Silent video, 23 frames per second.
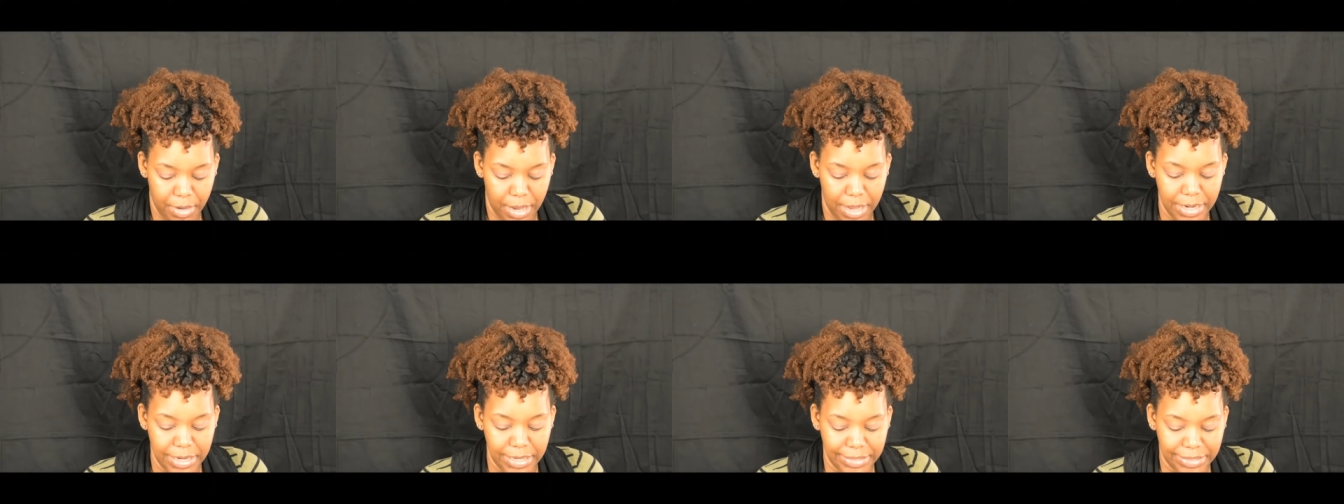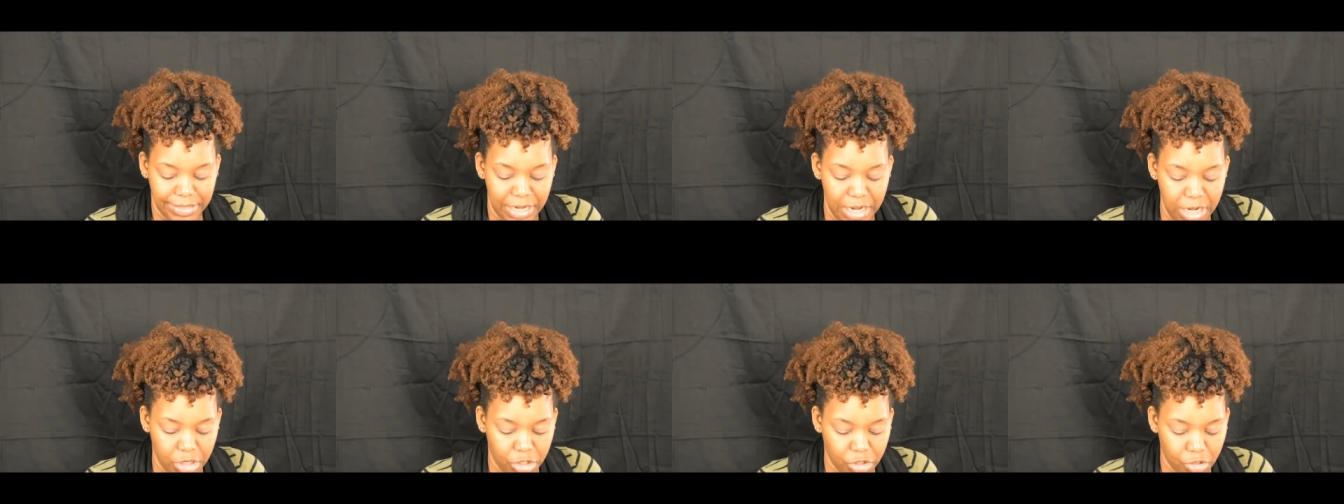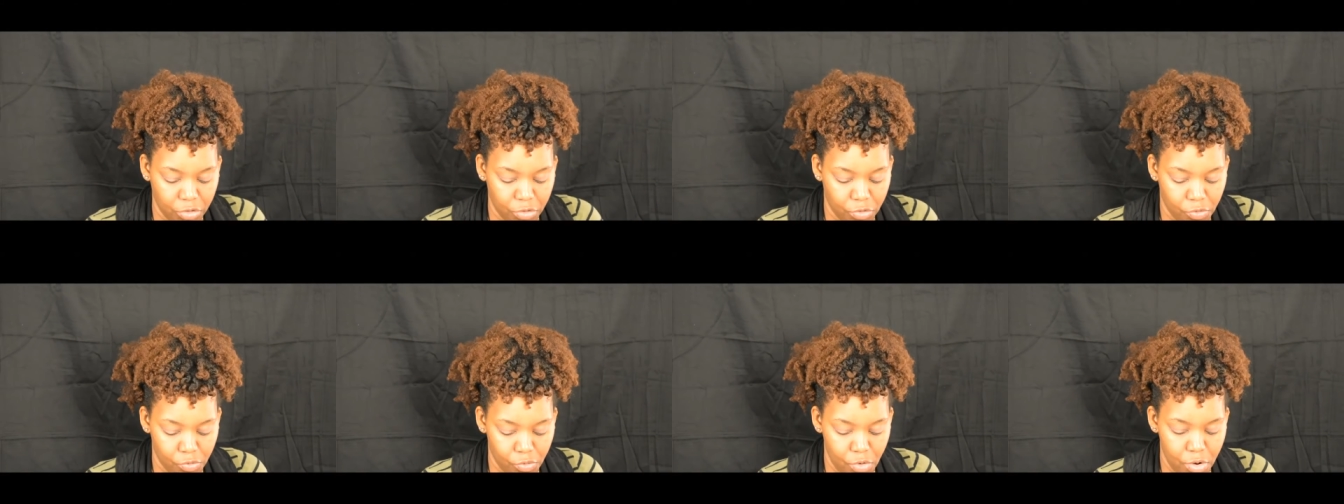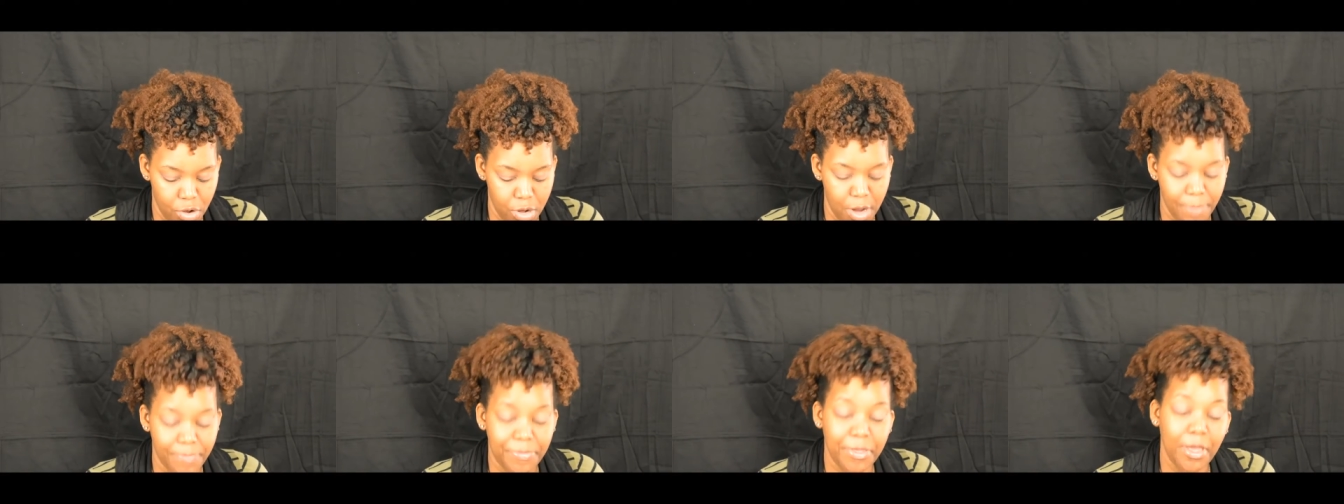and attention
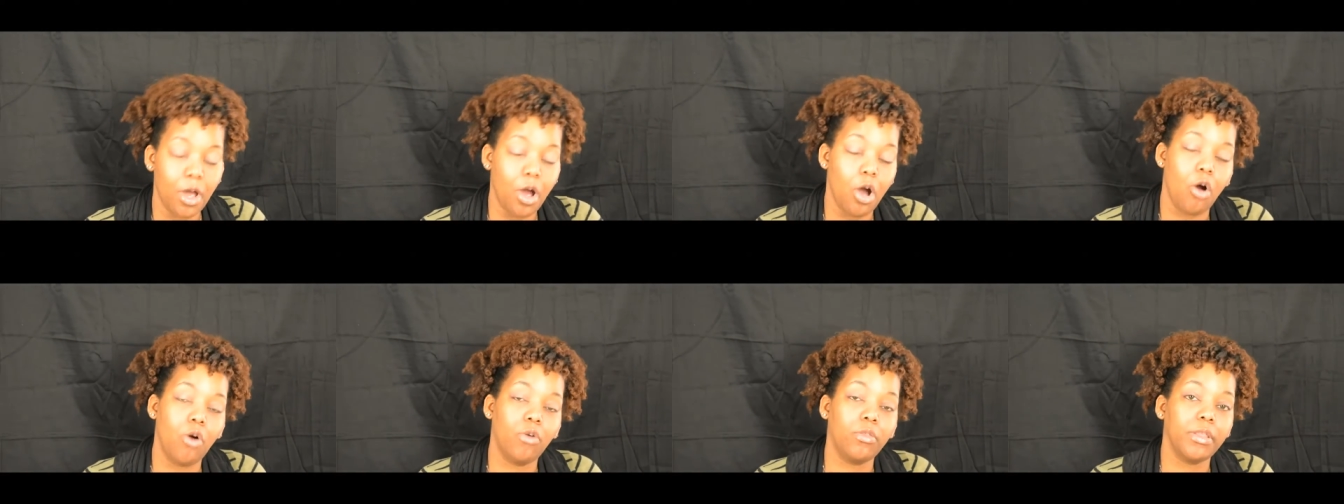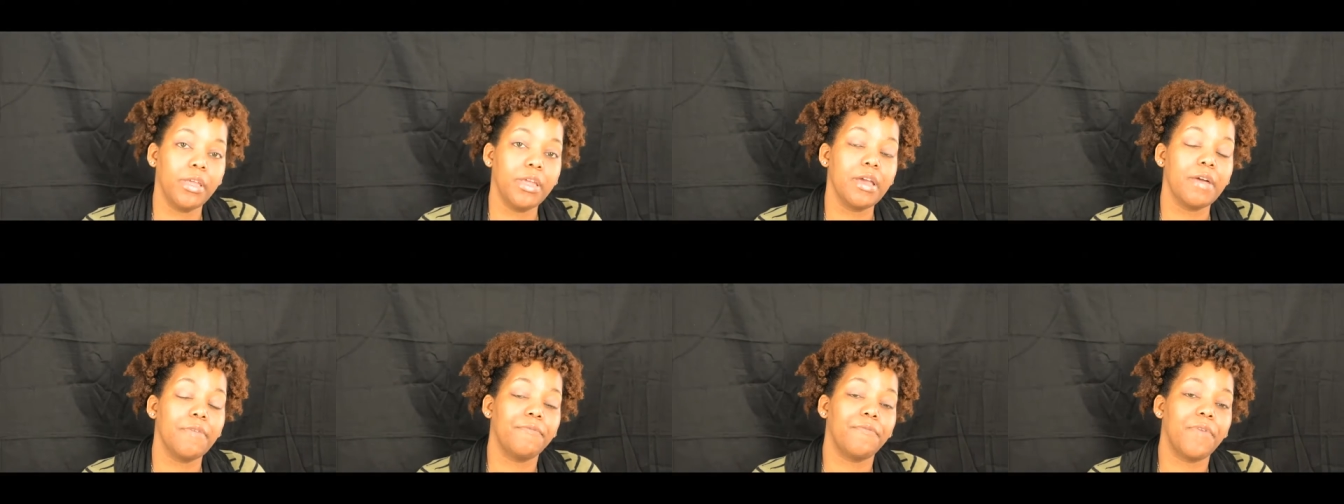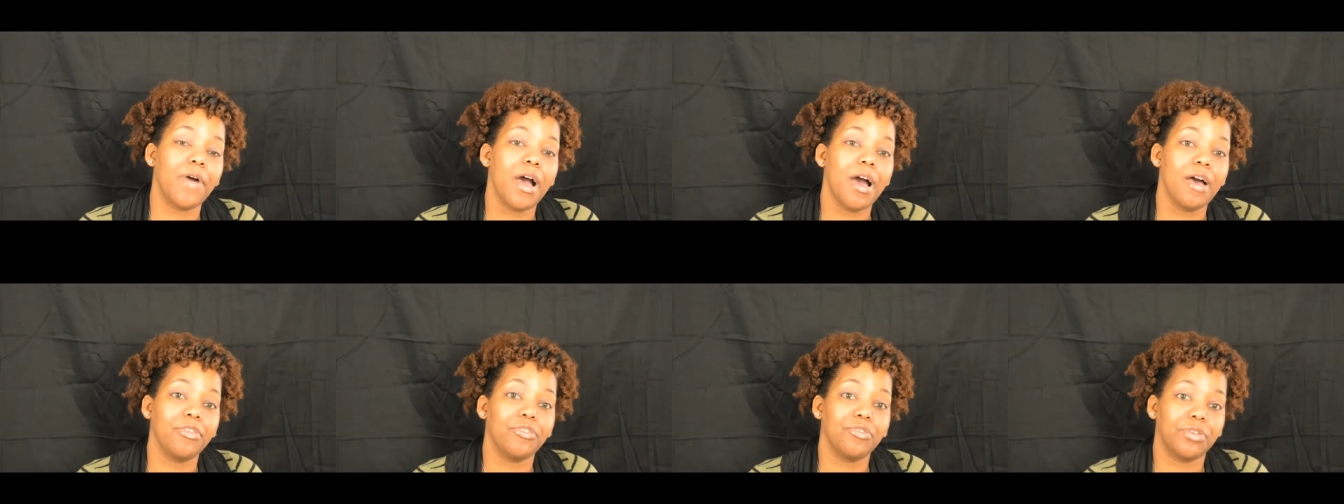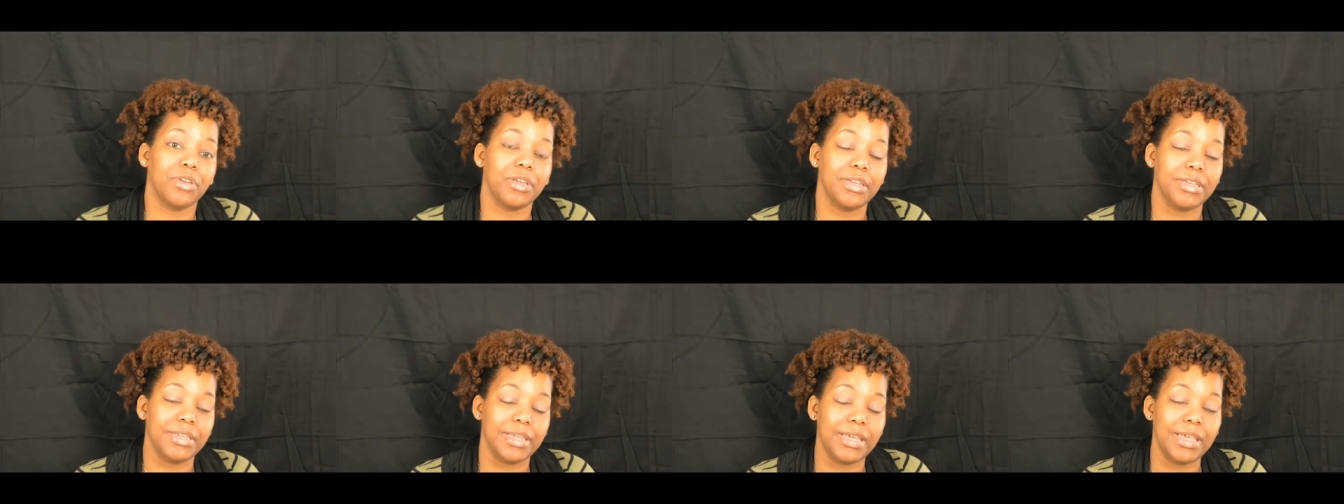growing up that only a father
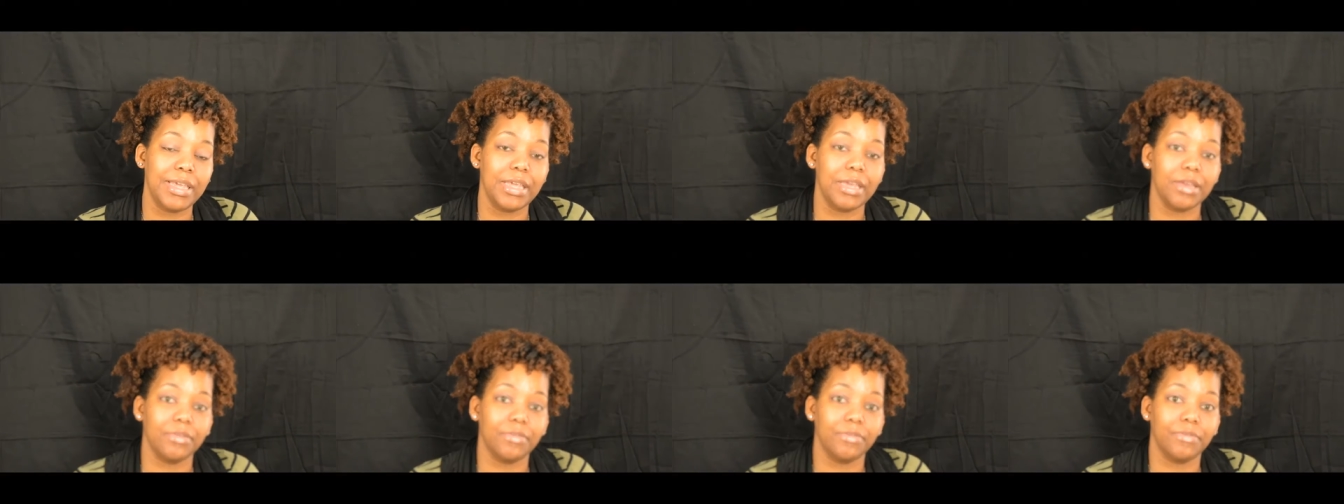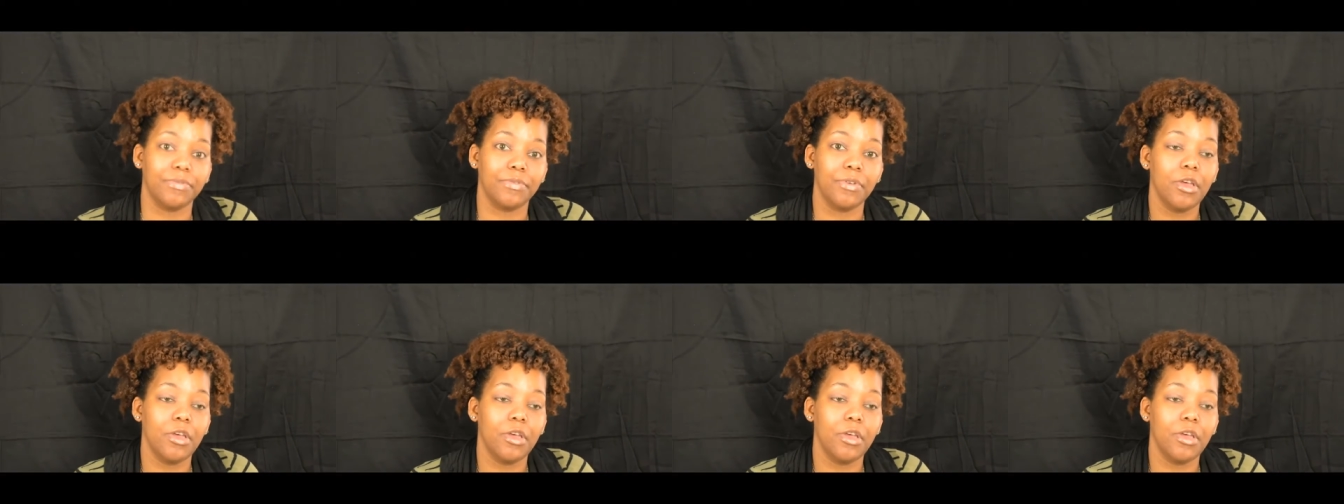can give.